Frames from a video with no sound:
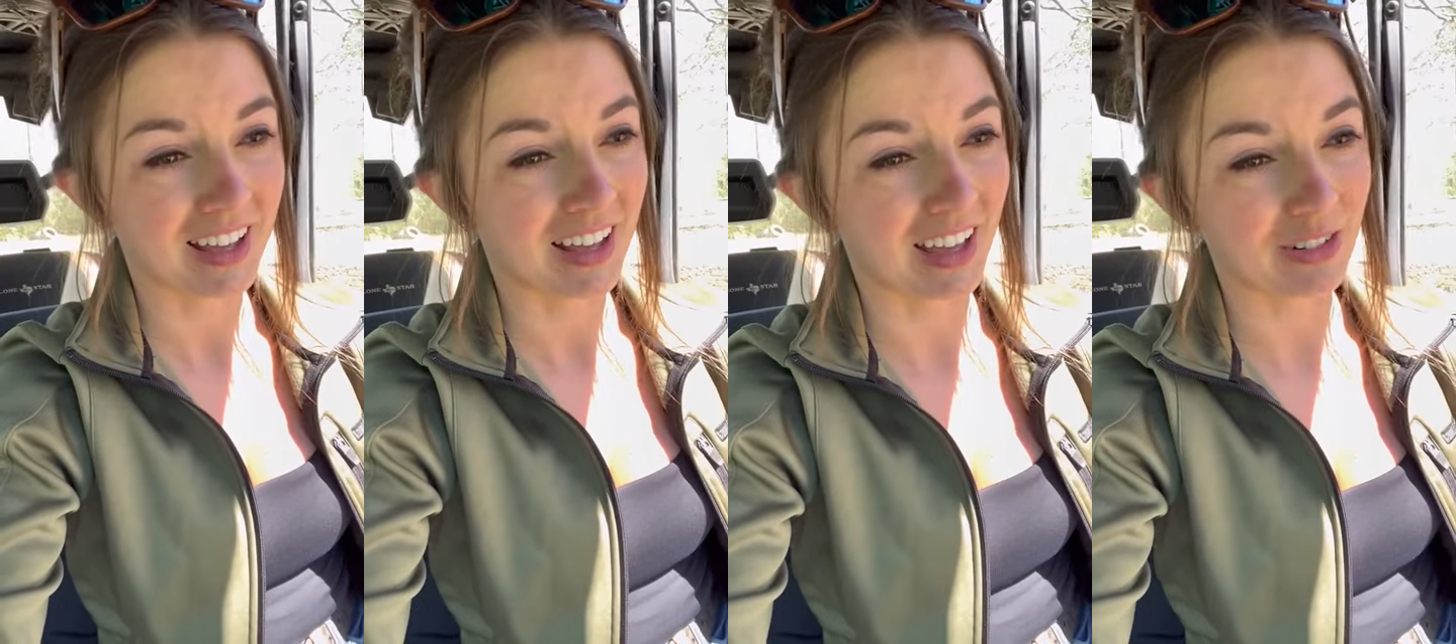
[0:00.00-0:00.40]

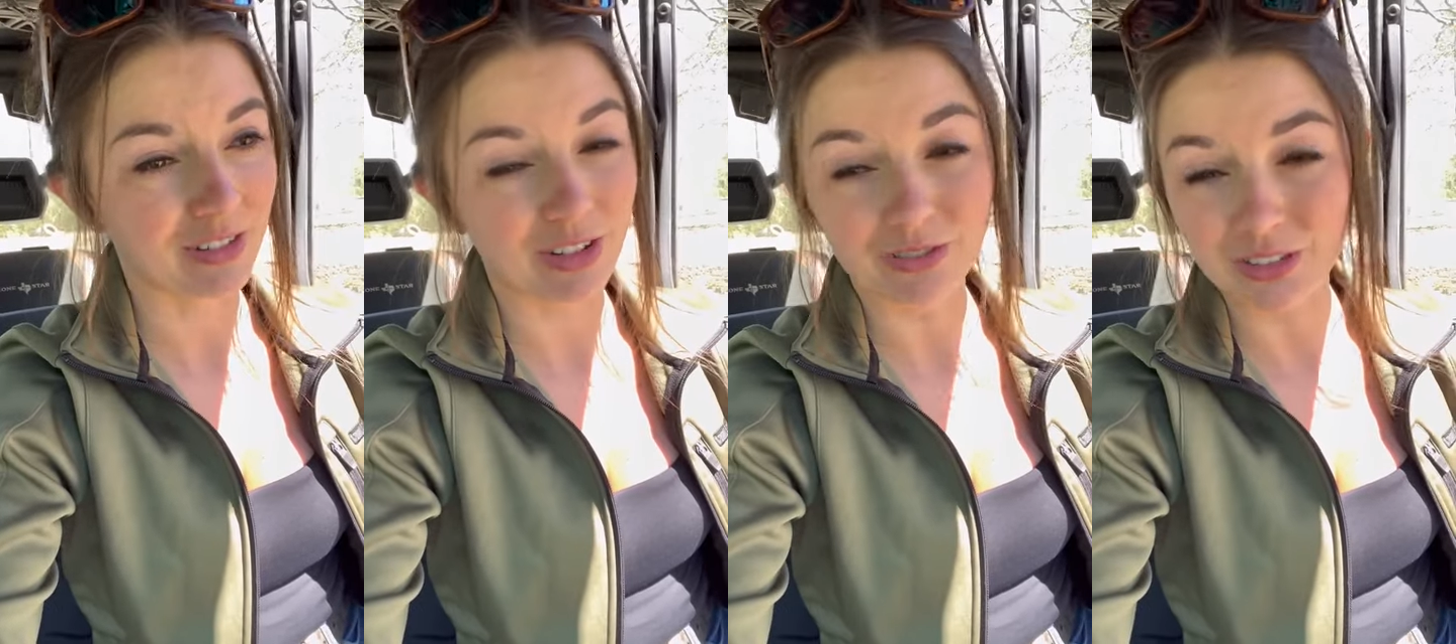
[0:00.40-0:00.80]
I
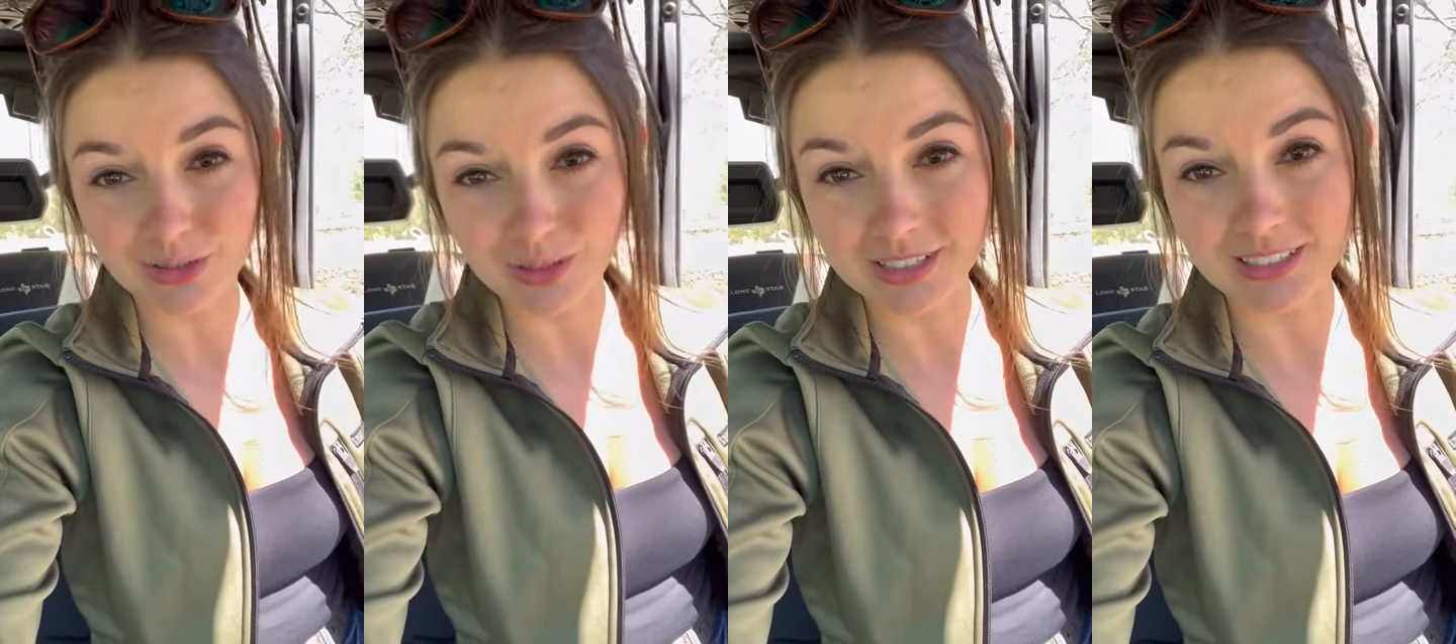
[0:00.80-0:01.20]
don't know if he
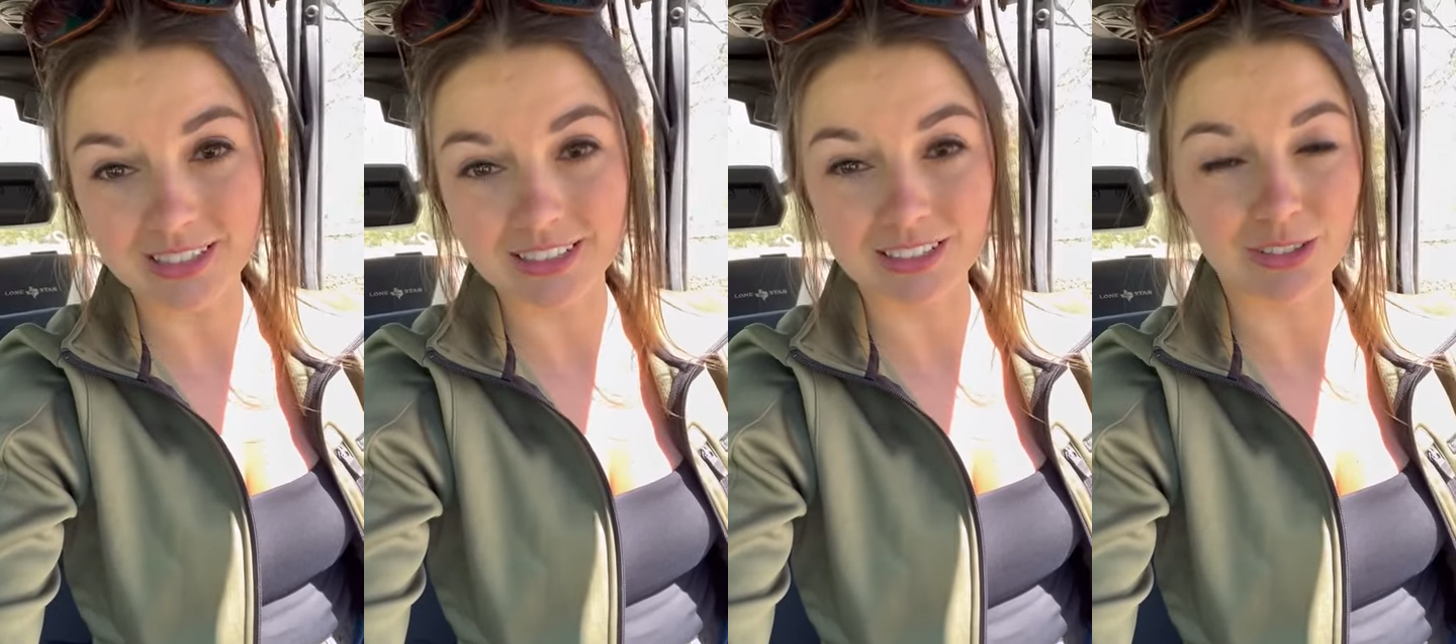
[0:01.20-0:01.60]

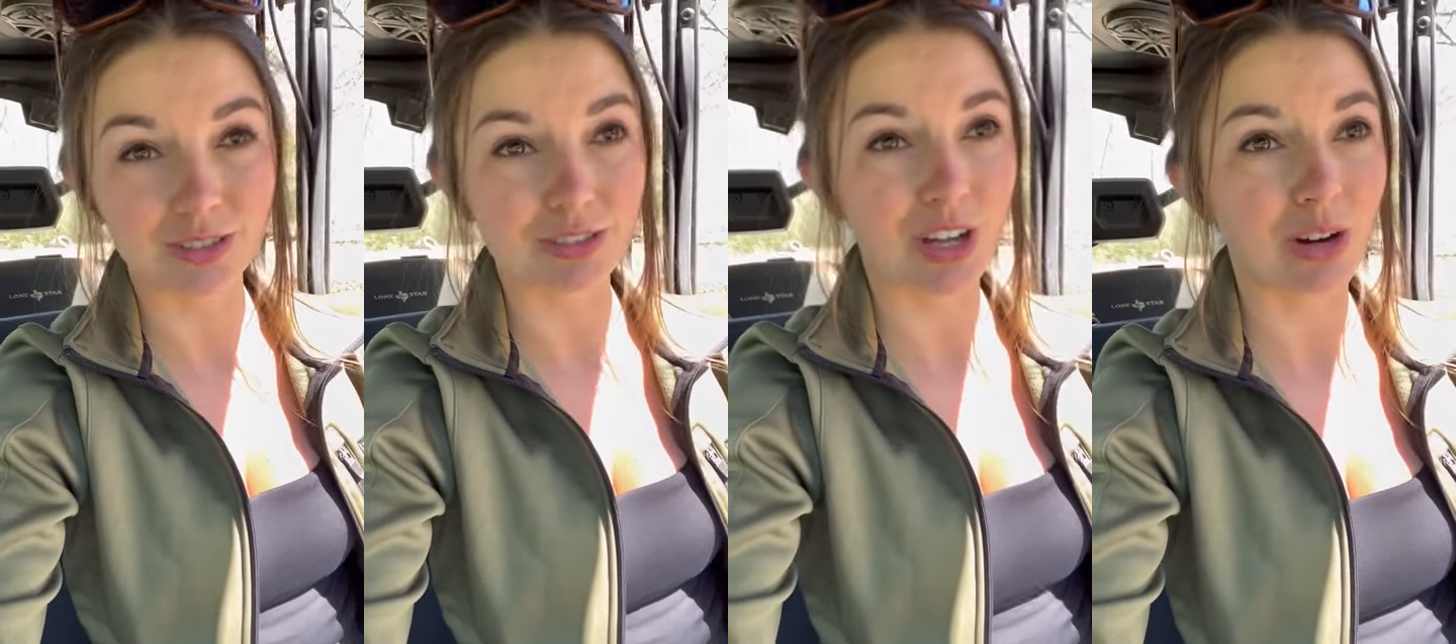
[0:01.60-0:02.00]
twisted his
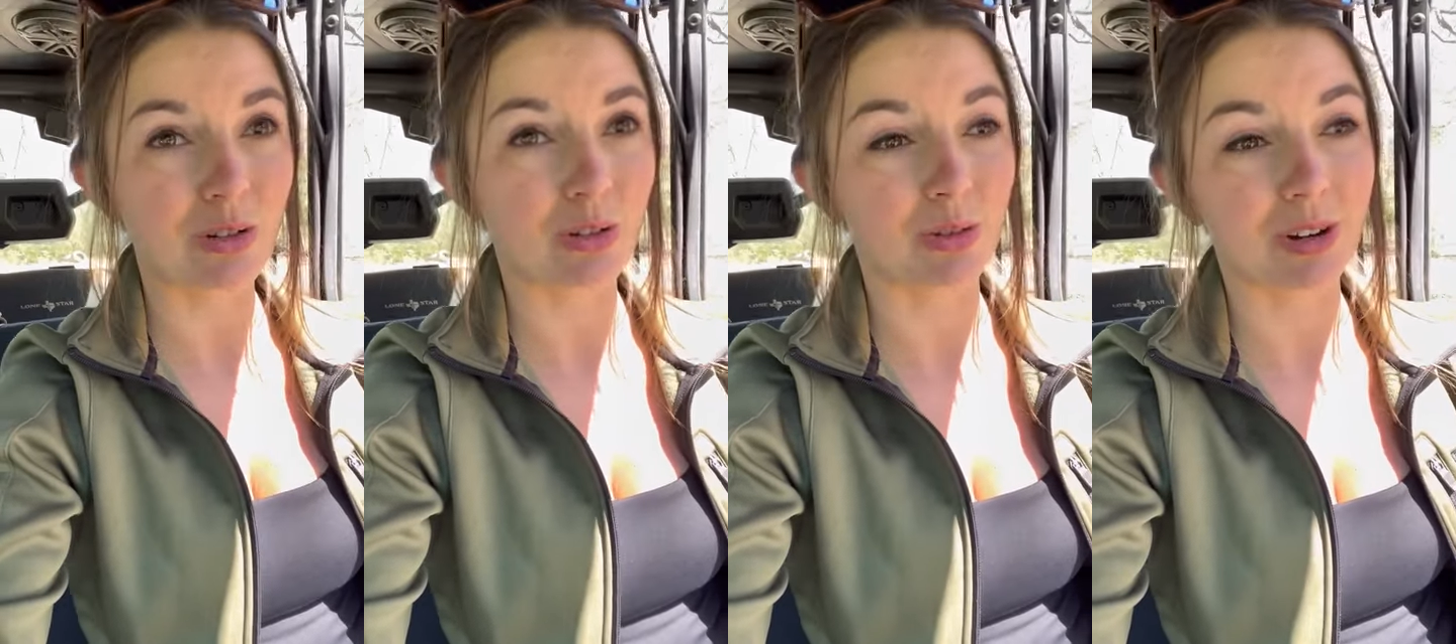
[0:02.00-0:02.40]
little
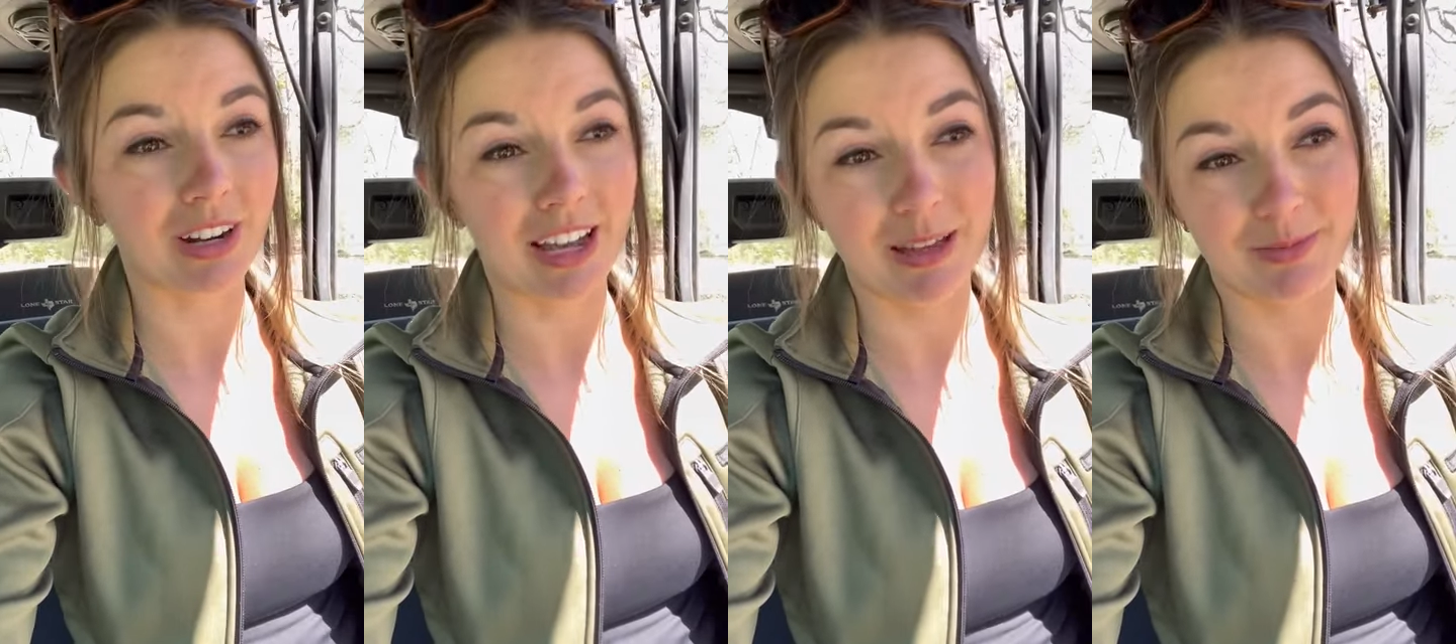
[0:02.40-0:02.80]
toe or
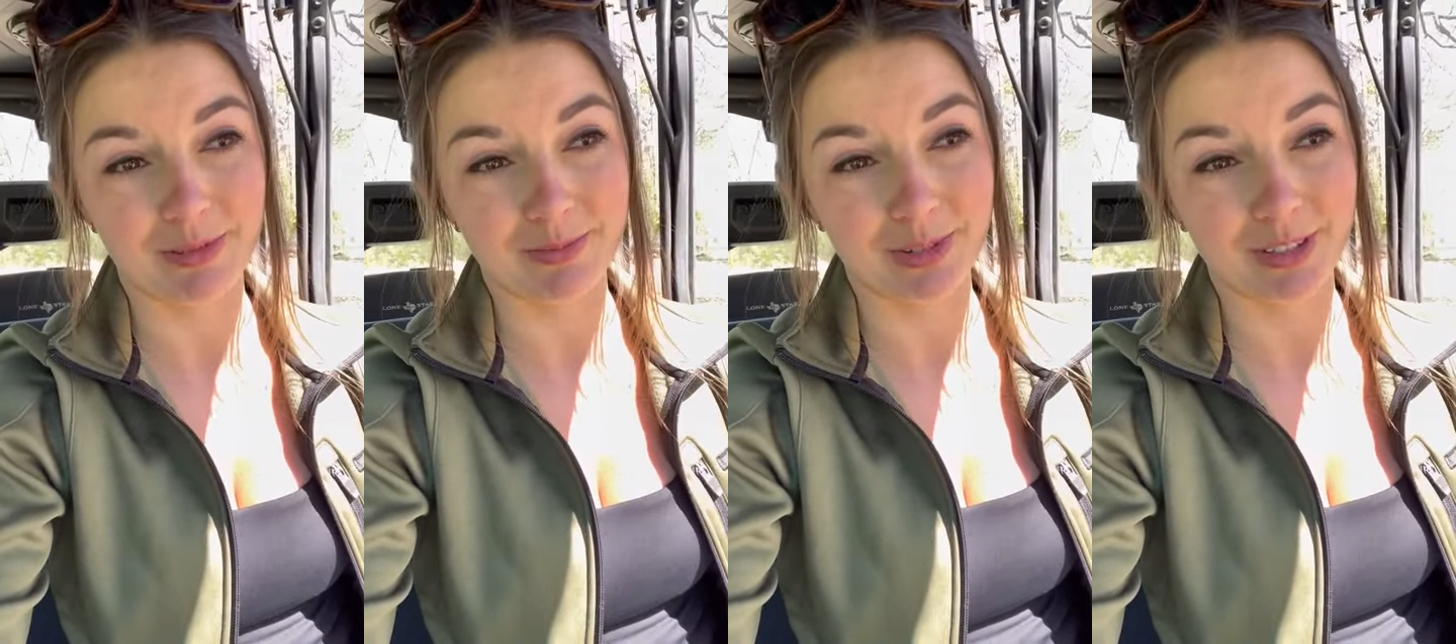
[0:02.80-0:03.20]
what happened,